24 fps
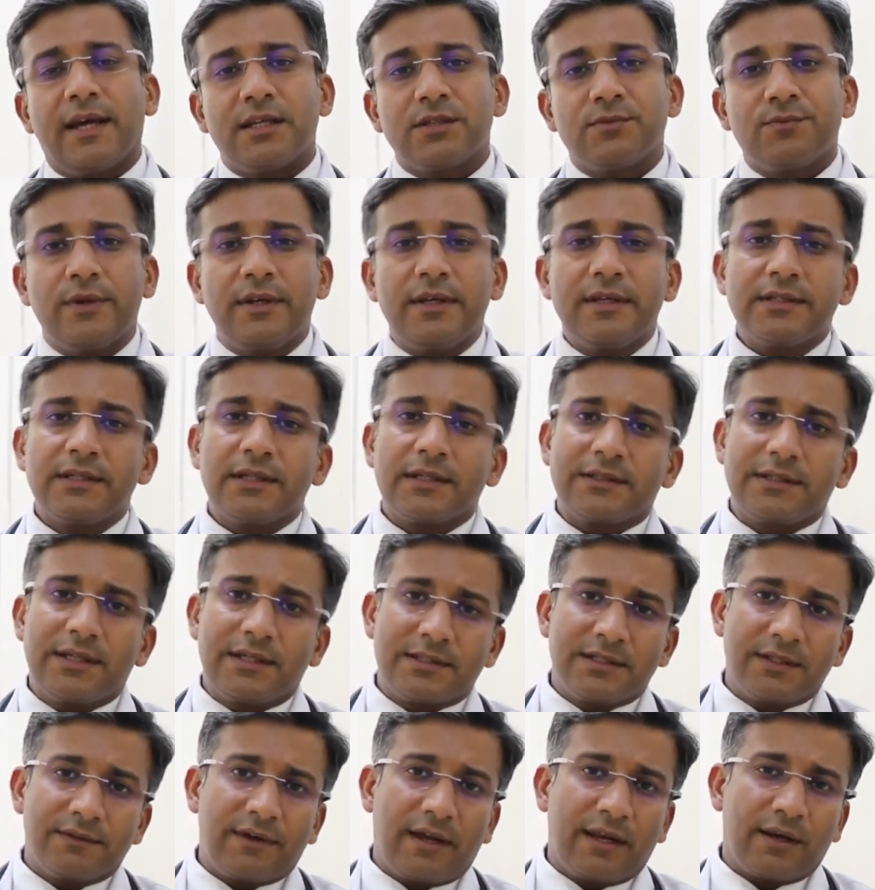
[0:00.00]
as well as
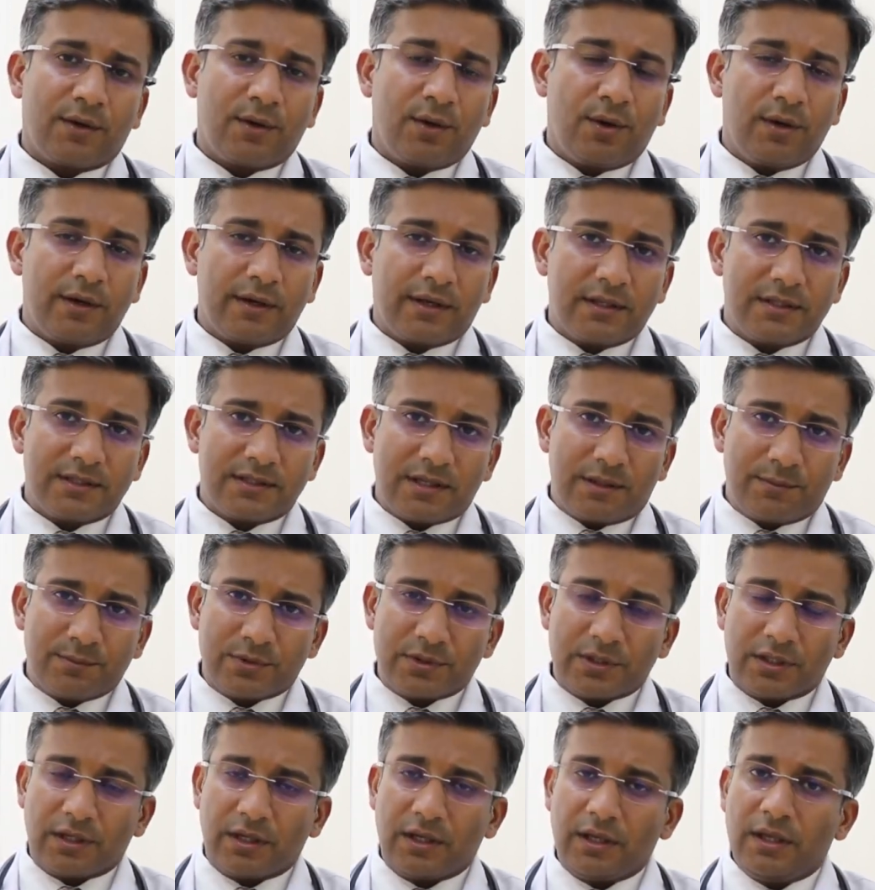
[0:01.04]
excessive alcohol
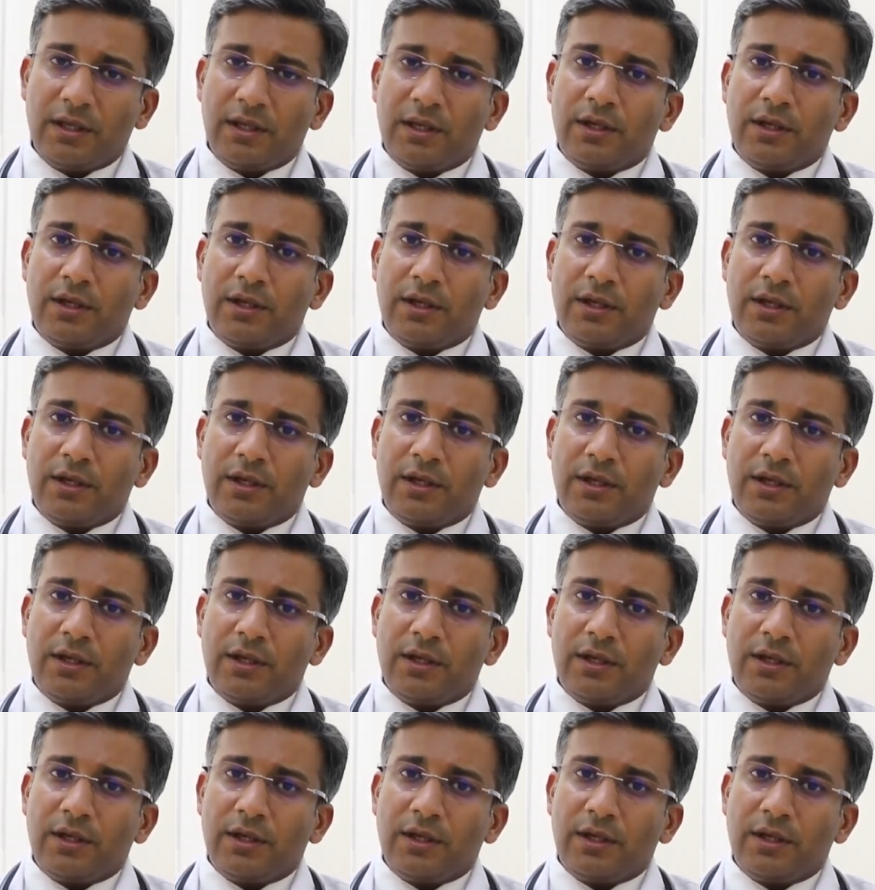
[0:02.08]
consumption.